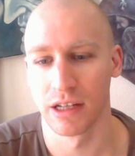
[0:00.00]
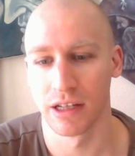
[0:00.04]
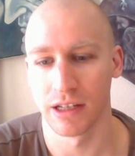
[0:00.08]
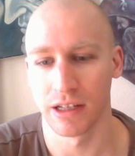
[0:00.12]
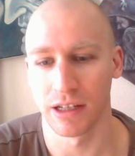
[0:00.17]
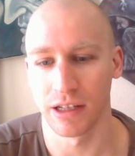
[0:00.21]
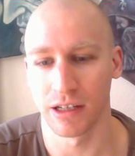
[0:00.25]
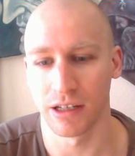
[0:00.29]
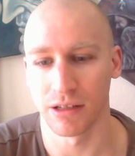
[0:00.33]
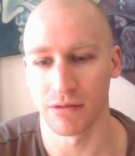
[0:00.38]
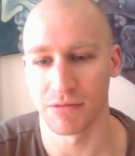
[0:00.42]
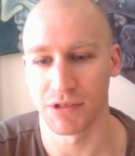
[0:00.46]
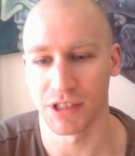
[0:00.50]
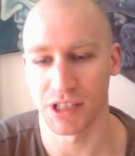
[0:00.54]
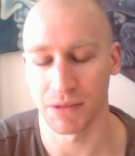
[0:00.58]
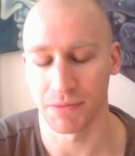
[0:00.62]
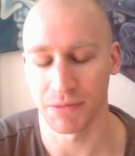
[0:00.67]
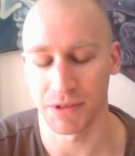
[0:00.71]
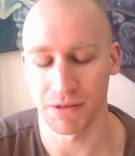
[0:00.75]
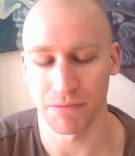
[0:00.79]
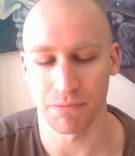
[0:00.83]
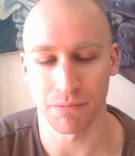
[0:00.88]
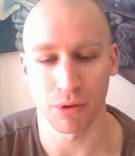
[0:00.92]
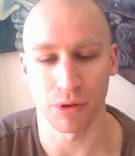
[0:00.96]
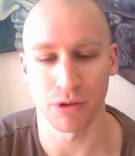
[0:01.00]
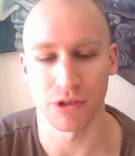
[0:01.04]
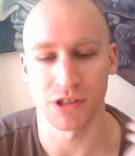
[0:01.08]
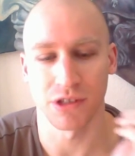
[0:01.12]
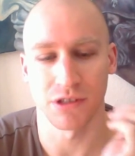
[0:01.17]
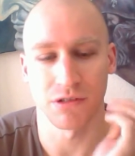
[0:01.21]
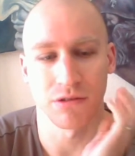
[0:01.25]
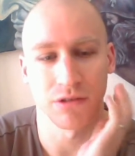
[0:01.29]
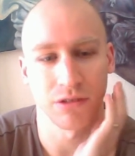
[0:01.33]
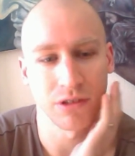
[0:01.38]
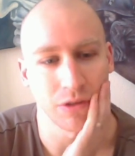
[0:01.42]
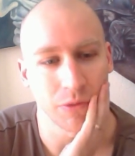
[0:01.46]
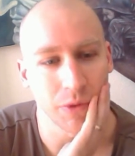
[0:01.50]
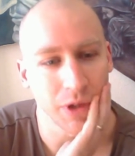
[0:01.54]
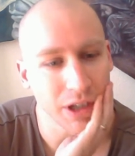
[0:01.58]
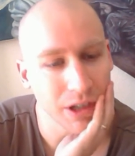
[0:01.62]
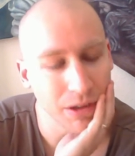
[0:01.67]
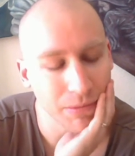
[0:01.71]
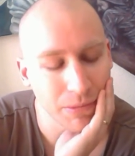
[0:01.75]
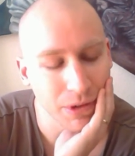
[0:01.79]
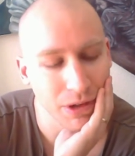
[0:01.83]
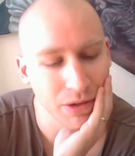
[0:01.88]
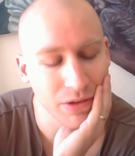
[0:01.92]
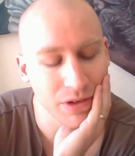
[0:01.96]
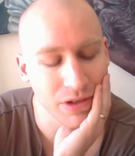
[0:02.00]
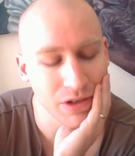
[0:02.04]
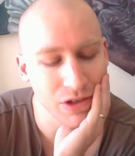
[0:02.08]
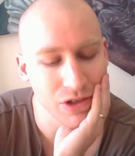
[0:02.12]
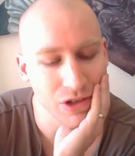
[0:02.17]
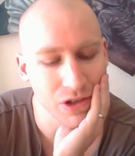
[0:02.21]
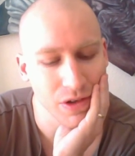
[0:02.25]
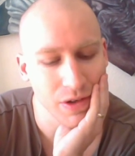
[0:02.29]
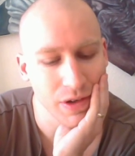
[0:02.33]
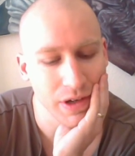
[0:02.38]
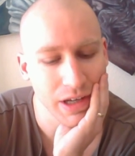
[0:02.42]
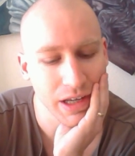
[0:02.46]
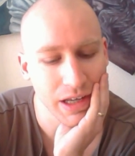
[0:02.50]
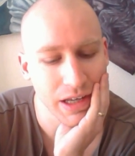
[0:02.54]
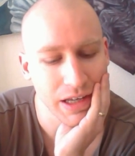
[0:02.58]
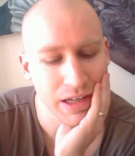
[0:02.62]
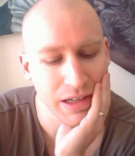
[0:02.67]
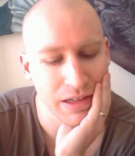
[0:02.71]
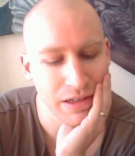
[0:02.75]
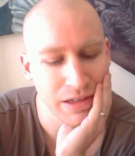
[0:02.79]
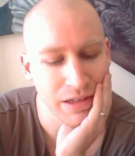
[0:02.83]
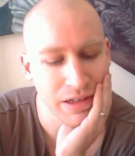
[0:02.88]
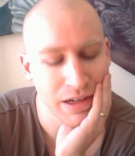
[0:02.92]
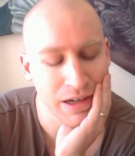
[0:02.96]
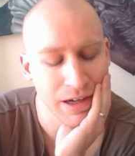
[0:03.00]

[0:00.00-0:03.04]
something personal that we could both enjoy, and